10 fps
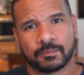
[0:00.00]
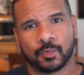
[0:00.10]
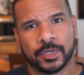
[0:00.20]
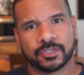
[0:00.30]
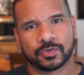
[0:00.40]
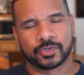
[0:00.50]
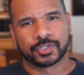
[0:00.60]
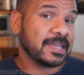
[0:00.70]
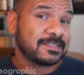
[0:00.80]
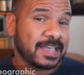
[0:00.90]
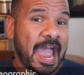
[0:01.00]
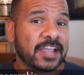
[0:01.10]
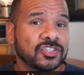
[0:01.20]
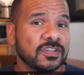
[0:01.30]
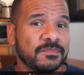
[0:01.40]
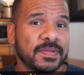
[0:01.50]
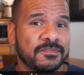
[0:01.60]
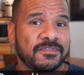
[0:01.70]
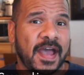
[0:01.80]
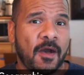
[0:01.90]
research, it's actually been
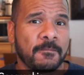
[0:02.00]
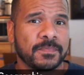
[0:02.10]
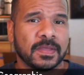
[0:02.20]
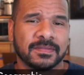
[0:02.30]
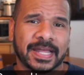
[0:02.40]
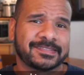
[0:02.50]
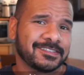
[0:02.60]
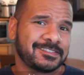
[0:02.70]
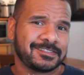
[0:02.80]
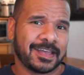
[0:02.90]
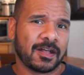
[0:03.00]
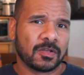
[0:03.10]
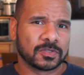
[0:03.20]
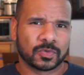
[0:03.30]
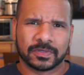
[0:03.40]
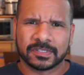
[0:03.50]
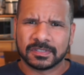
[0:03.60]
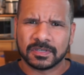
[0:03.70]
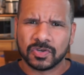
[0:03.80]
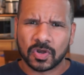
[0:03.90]
found that the cells or the
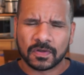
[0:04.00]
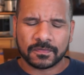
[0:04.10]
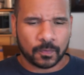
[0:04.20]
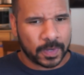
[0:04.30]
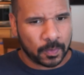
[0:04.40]
nerve,